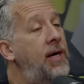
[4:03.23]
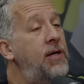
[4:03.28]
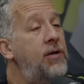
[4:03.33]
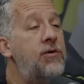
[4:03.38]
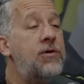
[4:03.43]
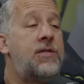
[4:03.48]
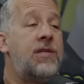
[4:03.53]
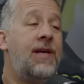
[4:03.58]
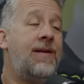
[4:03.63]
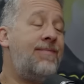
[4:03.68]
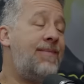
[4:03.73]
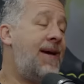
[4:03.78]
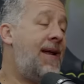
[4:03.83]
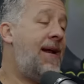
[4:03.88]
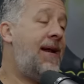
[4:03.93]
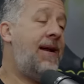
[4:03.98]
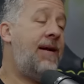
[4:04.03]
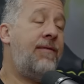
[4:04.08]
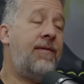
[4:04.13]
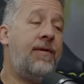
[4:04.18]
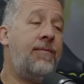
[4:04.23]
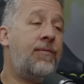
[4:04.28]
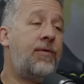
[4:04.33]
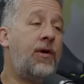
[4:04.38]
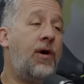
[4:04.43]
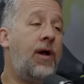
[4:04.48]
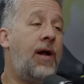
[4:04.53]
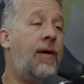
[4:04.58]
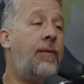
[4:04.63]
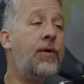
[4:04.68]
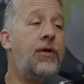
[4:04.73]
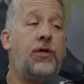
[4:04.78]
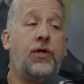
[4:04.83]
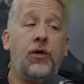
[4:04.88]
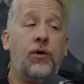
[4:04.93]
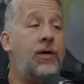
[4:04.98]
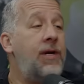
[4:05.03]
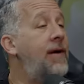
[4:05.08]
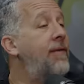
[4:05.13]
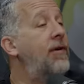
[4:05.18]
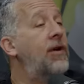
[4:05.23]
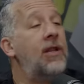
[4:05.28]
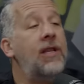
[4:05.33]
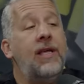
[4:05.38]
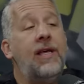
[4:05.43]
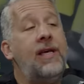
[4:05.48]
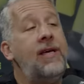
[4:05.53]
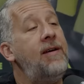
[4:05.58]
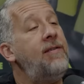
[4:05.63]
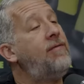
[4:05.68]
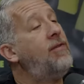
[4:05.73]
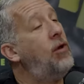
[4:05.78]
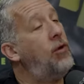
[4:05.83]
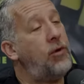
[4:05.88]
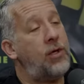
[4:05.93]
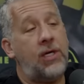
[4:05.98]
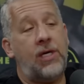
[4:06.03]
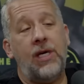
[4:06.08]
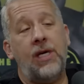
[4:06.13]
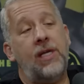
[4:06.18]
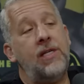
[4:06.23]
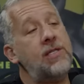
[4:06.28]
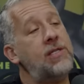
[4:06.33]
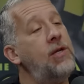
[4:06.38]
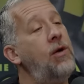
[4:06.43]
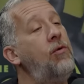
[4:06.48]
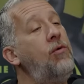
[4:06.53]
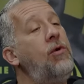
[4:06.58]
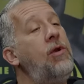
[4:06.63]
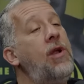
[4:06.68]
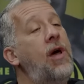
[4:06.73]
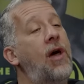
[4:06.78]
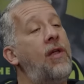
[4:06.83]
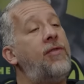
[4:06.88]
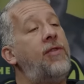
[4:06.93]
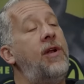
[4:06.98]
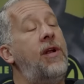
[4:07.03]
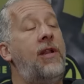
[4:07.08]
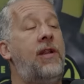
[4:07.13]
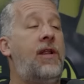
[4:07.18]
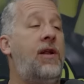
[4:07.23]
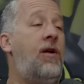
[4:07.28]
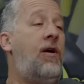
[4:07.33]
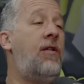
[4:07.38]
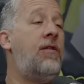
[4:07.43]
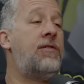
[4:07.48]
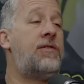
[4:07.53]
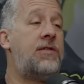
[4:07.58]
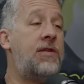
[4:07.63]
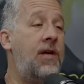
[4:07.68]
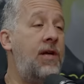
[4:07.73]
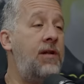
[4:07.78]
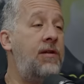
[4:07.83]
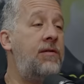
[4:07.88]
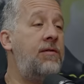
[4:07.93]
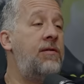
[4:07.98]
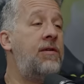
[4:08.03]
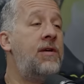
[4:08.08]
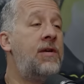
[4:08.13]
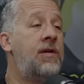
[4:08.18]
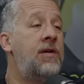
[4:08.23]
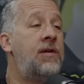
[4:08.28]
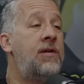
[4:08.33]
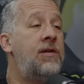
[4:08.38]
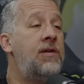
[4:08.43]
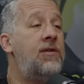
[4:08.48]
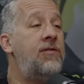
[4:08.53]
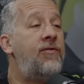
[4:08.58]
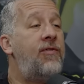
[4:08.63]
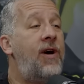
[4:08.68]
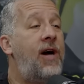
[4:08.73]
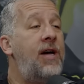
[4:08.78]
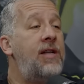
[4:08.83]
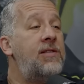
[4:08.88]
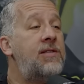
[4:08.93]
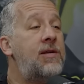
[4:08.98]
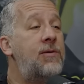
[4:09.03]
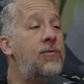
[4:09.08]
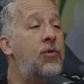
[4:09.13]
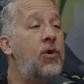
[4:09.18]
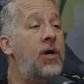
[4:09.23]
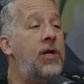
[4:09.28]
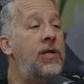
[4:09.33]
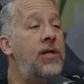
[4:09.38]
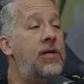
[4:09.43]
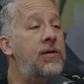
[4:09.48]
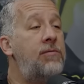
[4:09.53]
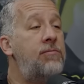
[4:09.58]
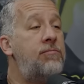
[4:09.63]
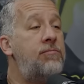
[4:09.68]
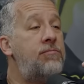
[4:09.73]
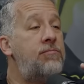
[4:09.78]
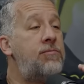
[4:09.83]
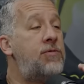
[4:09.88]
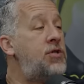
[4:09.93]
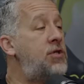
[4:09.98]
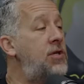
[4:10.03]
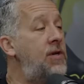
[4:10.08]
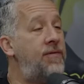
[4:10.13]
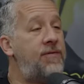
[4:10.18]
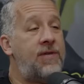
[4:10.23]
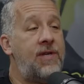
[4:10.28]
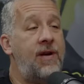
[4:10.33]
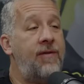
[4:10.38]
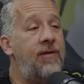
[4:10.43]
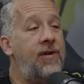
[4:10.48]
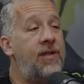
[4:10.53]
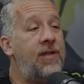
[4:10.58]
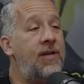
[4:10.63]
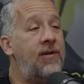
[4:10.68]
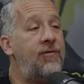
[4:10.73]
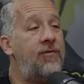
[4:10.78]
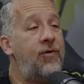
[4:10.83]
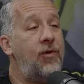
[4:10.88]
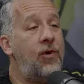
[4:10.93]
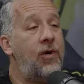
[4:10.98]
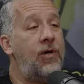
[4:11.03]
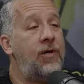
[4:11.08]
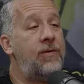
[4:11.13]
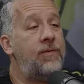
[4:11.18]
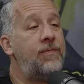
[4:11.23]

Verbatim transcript: And you said, "Man, I never even thought I would do it. Never lived, no, no. kids, no nothing." And then all of a sudden, you find someone that shifts everything. right. You.